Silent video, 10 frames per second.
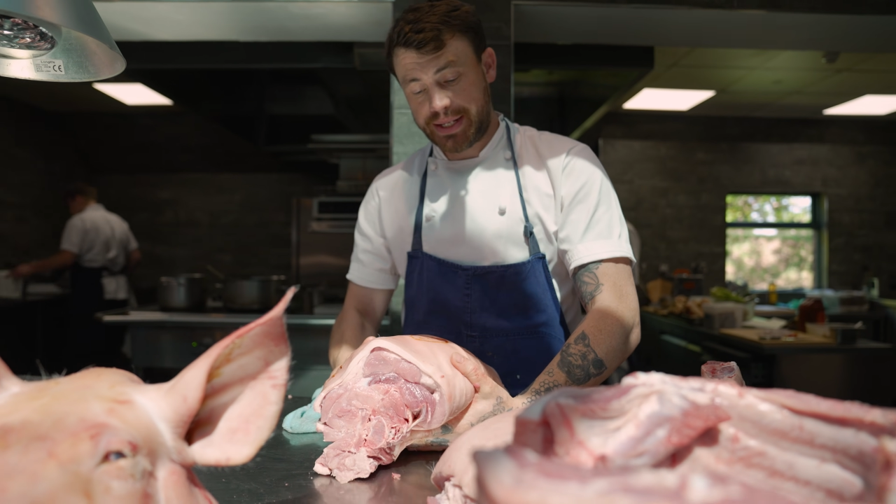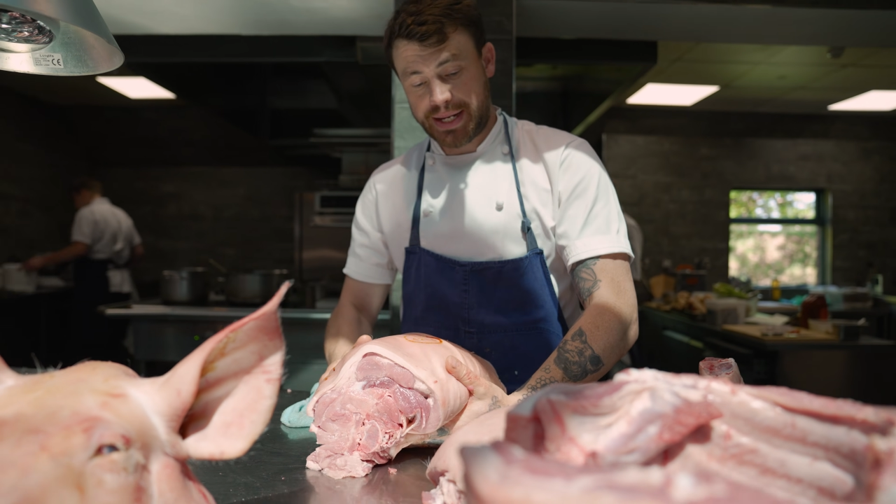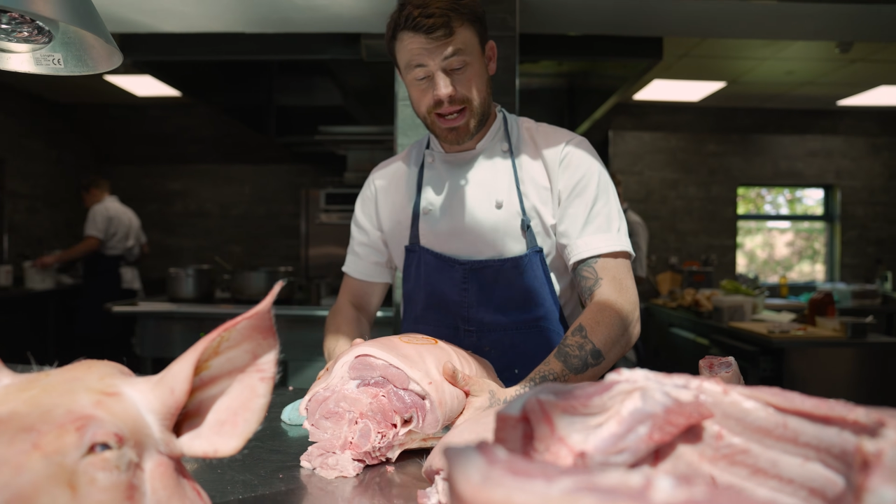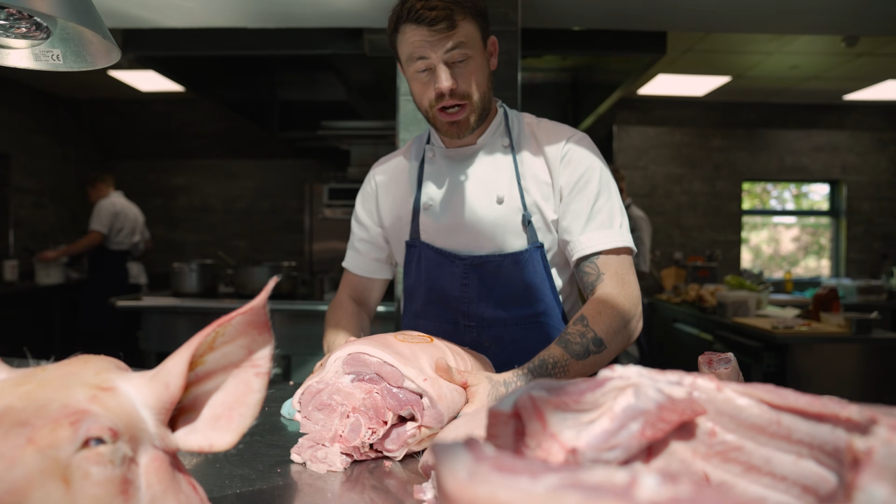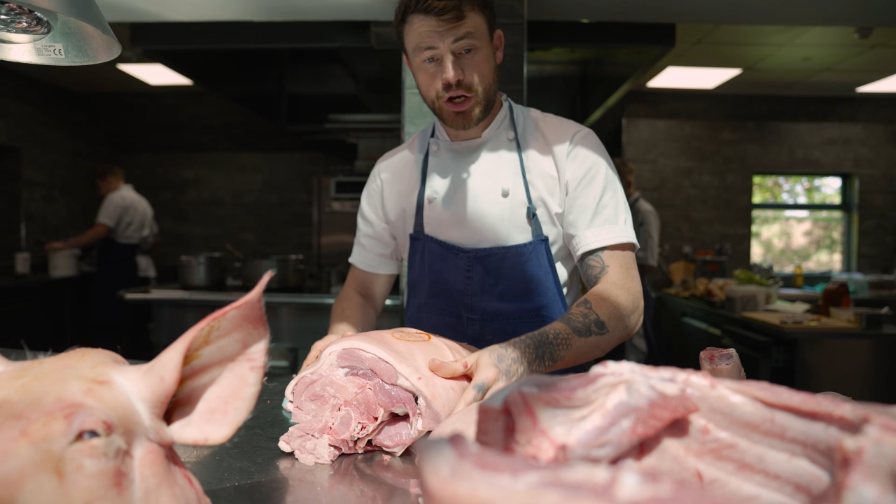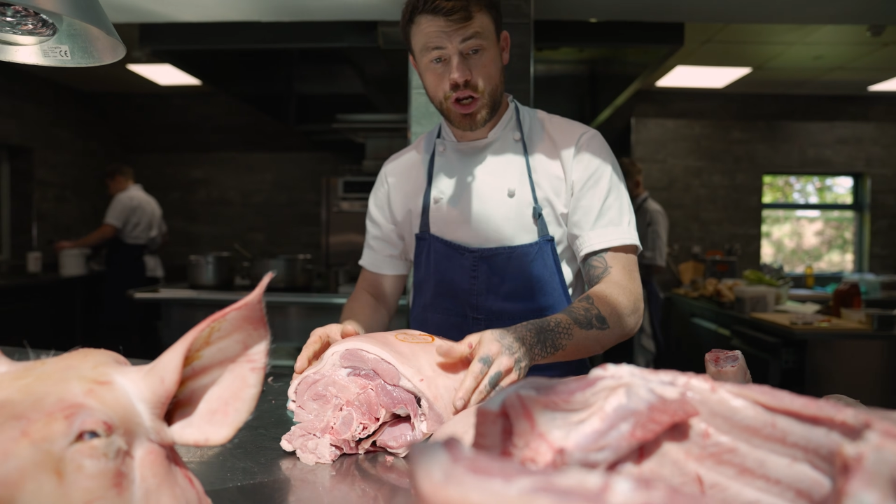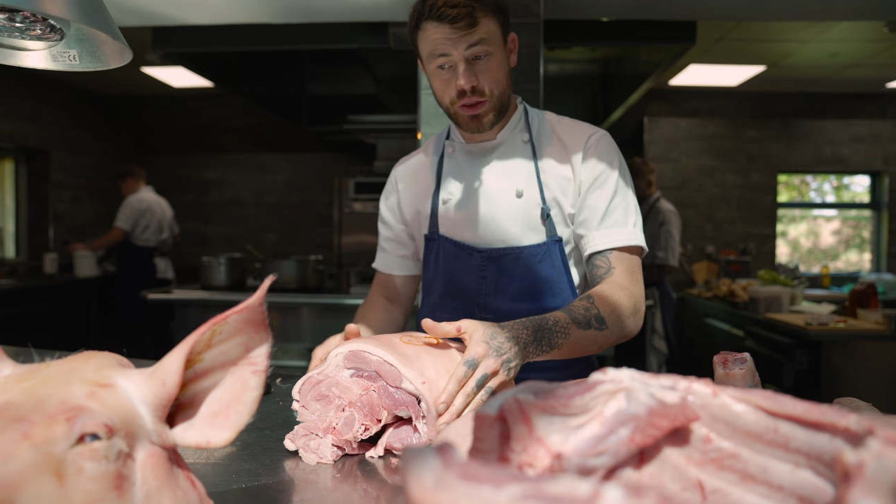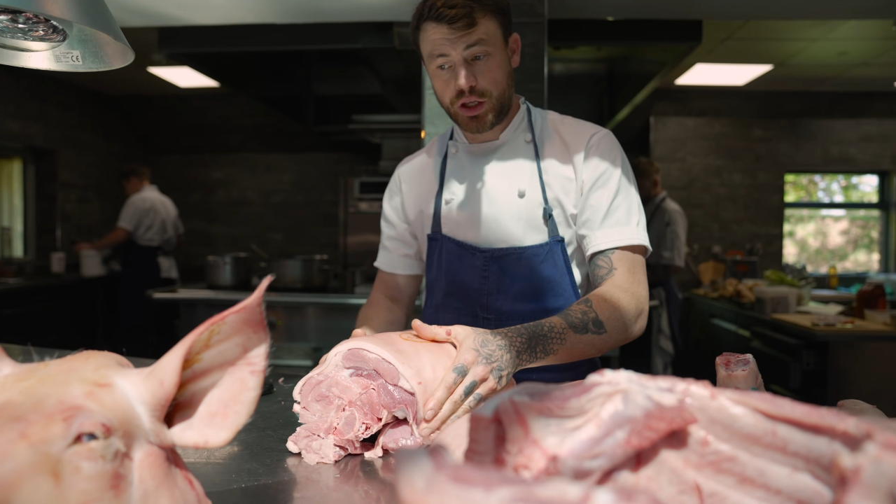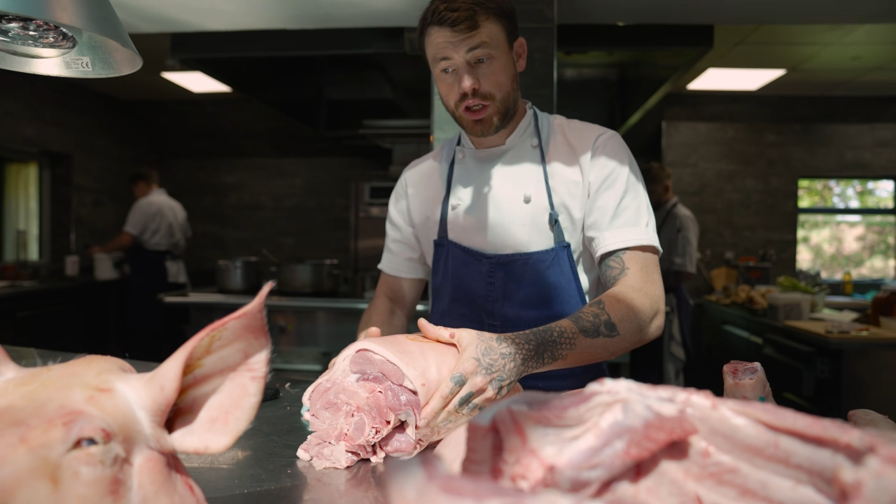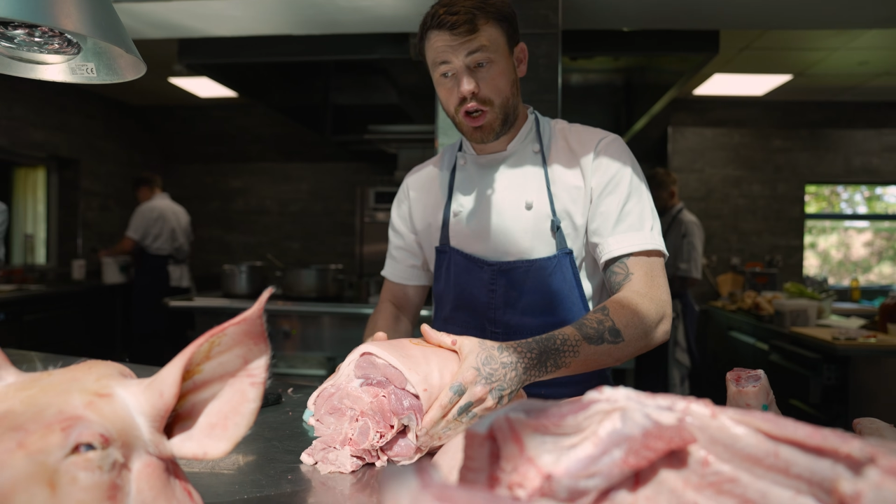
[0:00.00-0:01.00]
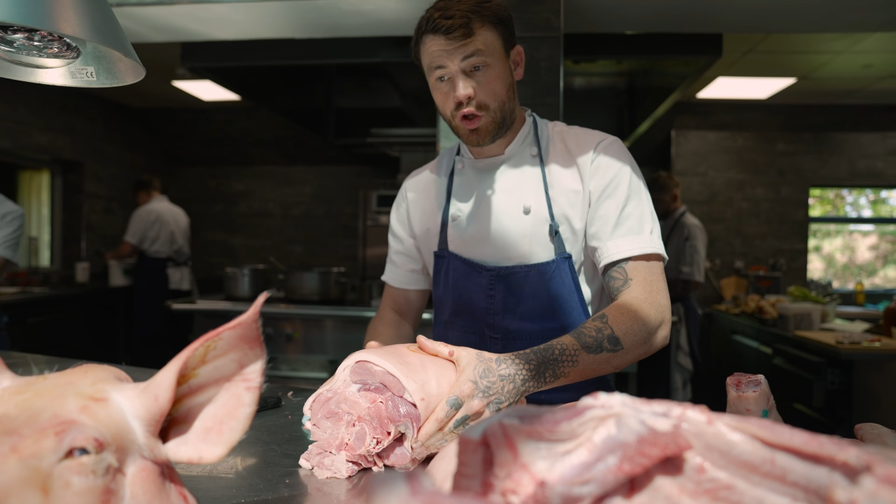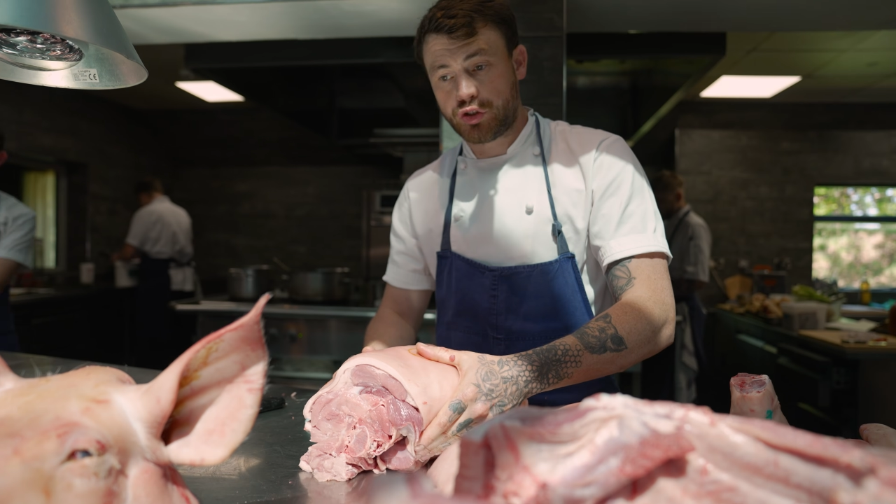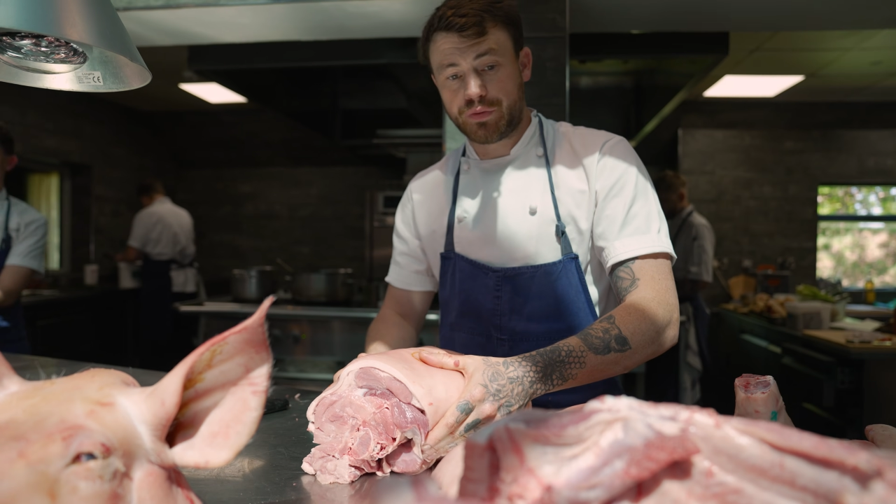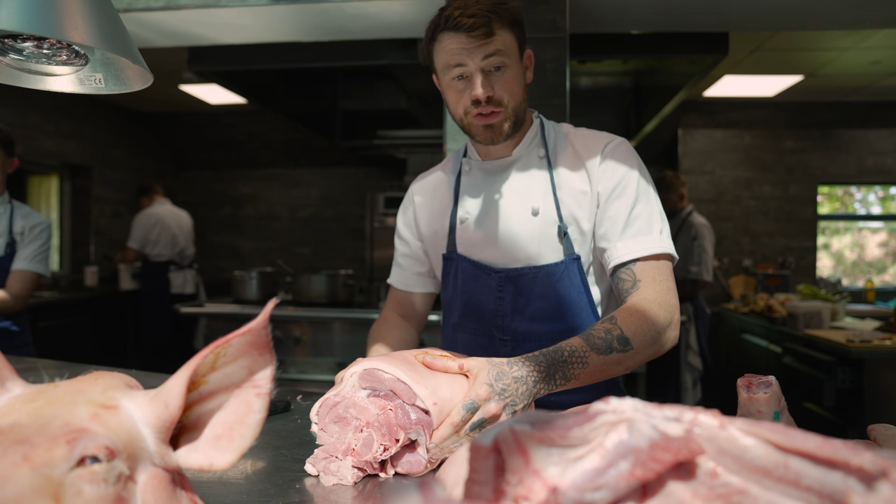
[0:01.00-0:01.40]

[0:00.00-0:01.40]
Again, a lot of